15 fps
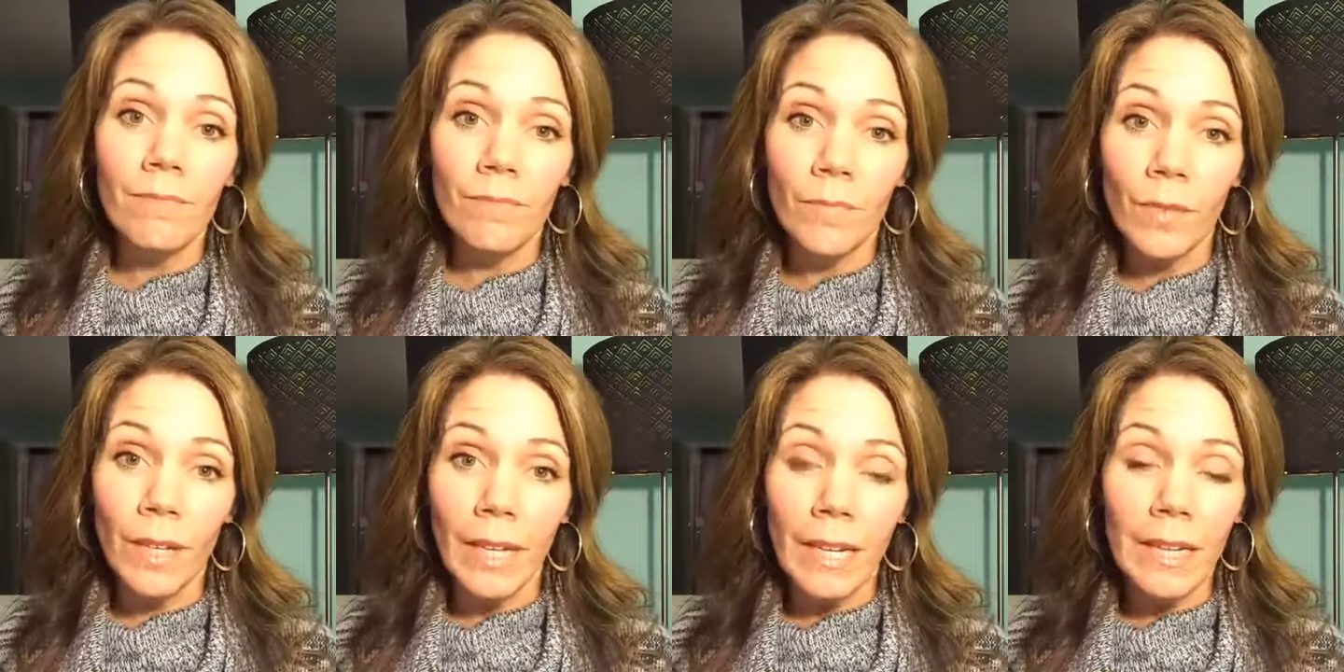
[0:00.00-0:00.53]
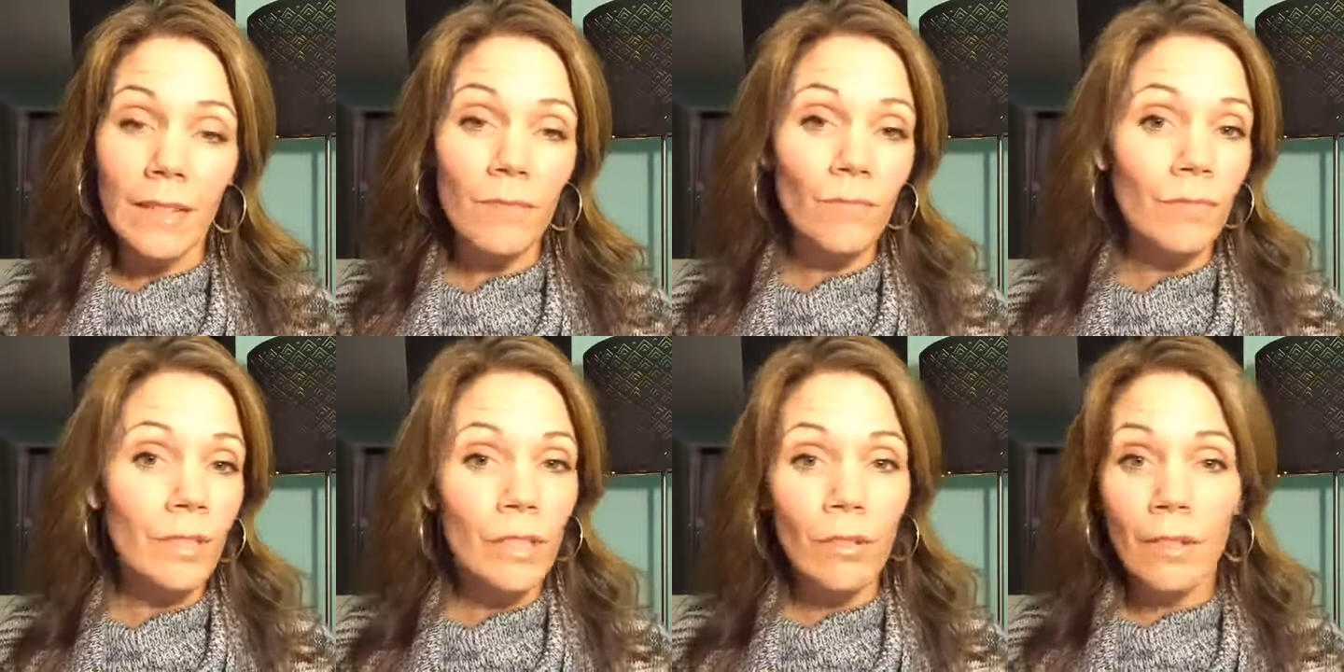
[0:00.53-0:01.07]
Okay,
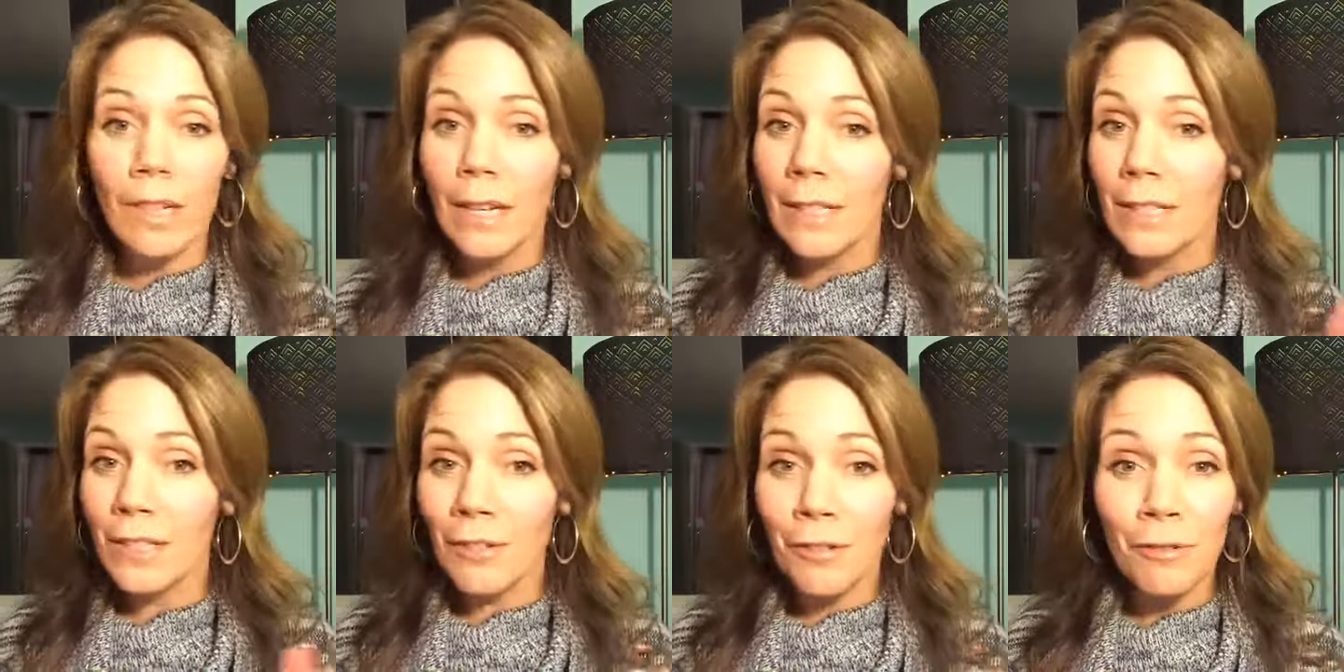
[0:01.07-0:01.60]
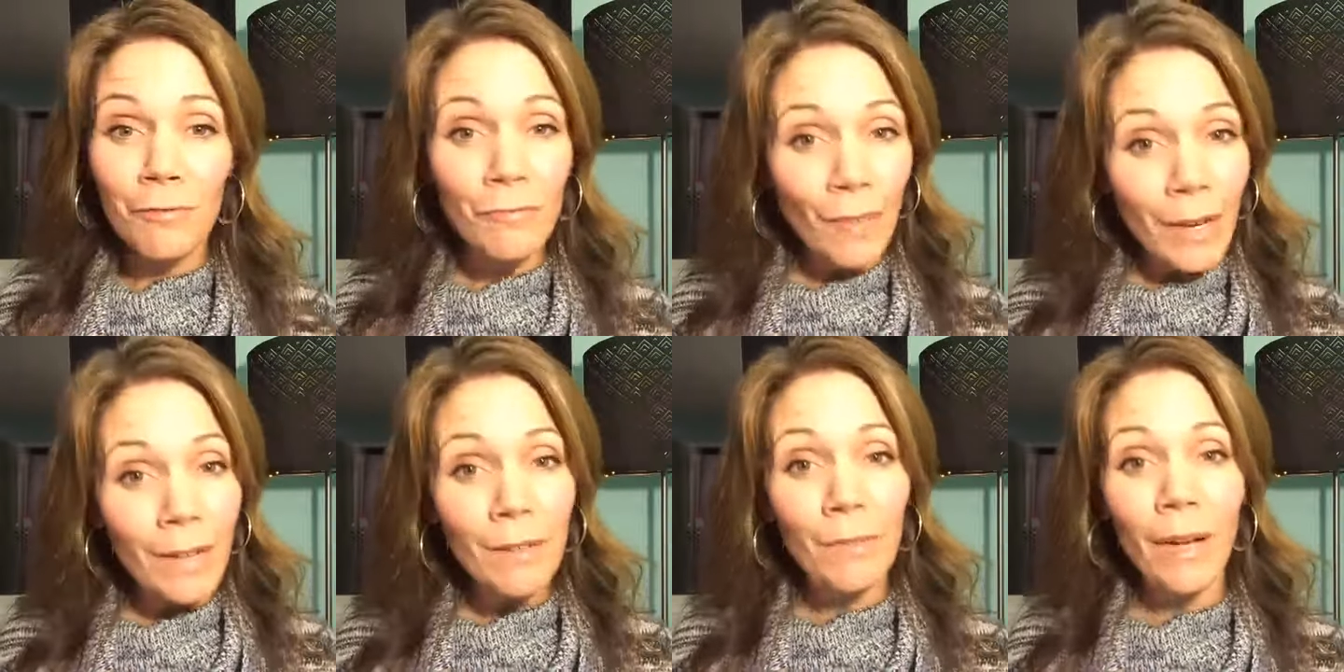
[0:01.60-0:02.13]
you could get started
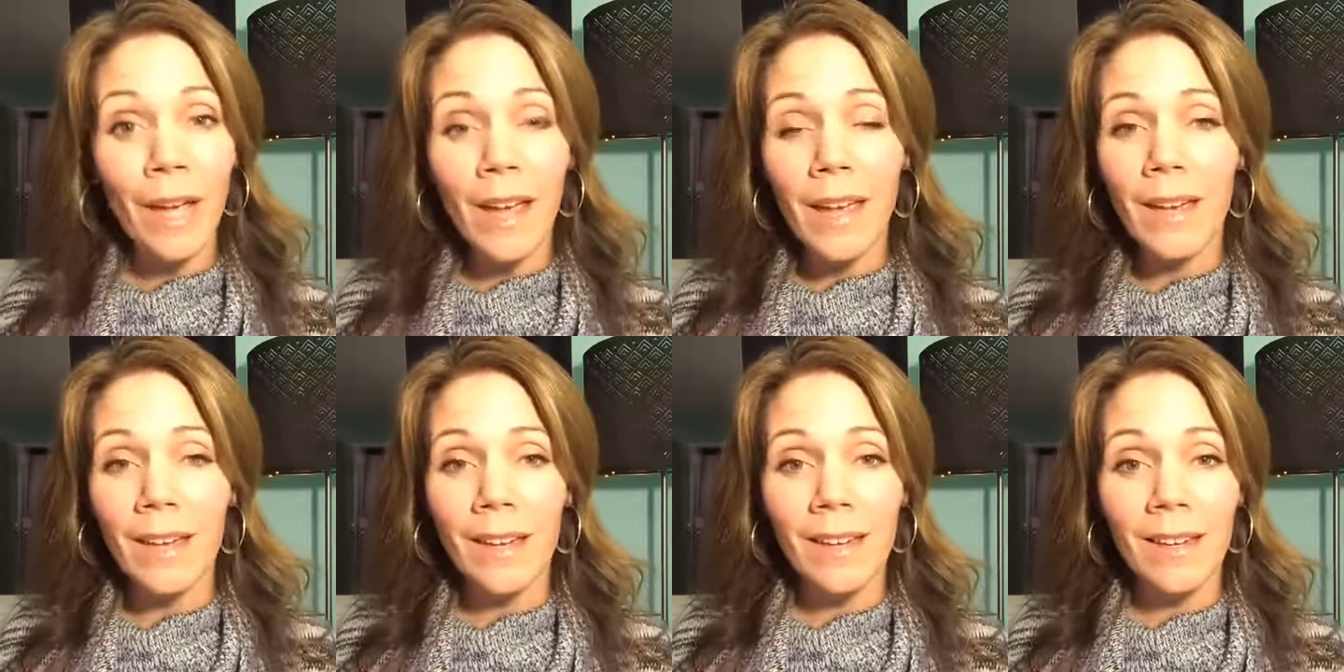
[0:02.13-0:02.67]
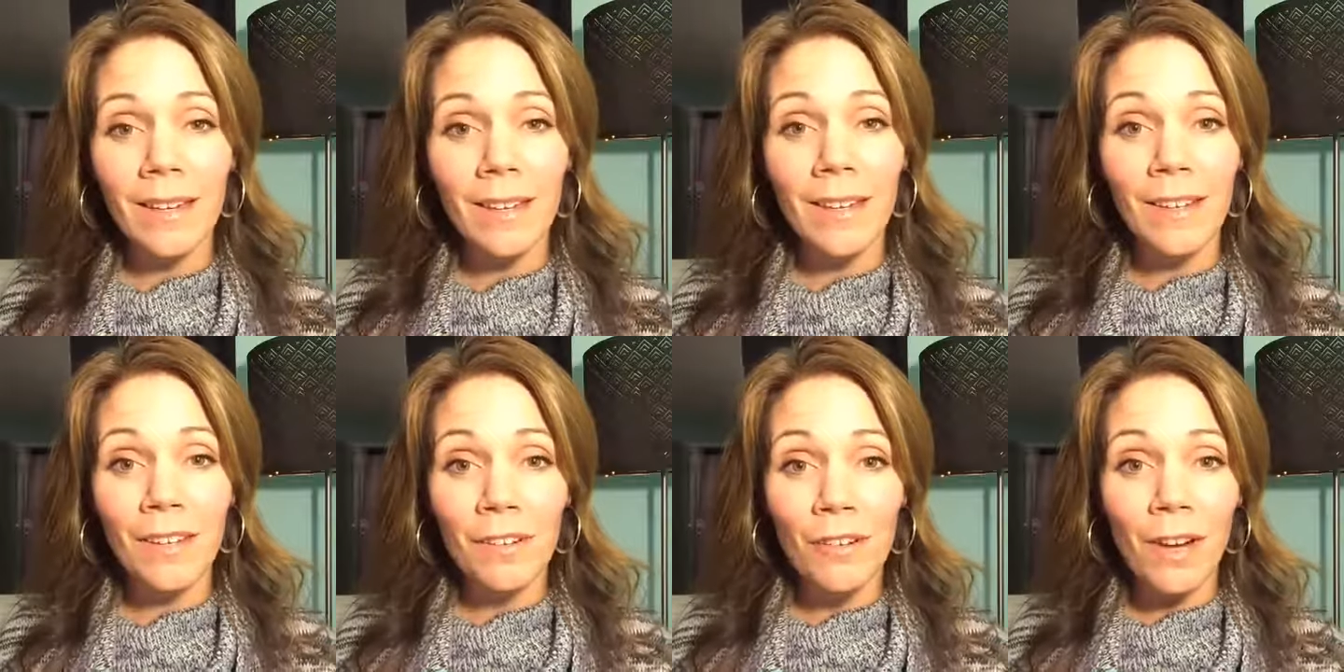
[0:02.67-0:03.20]
right away in
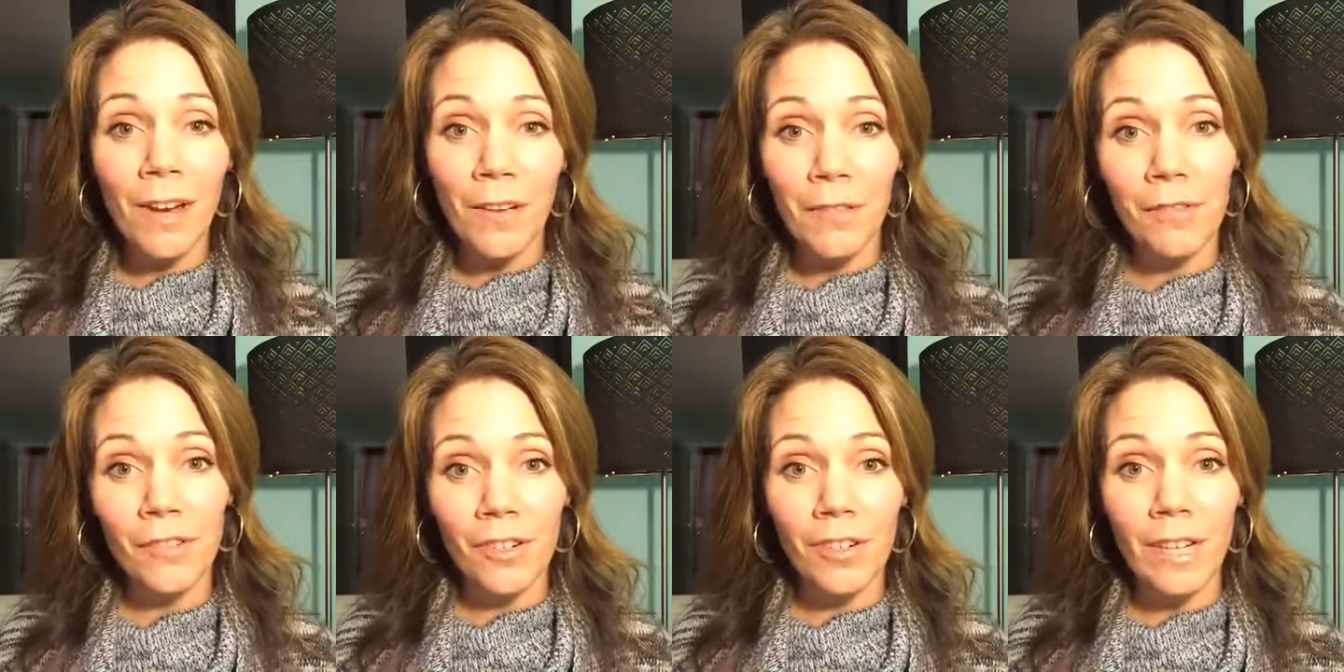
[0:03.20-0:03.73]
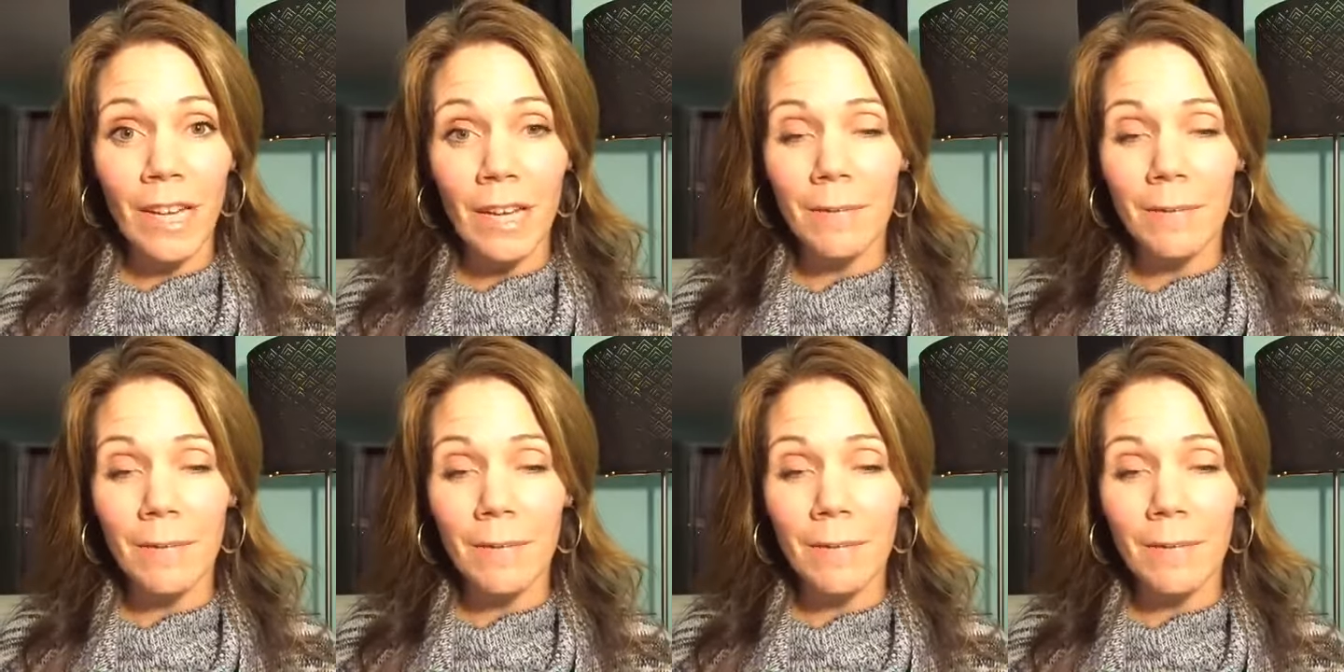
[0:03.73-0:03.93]
your health journey,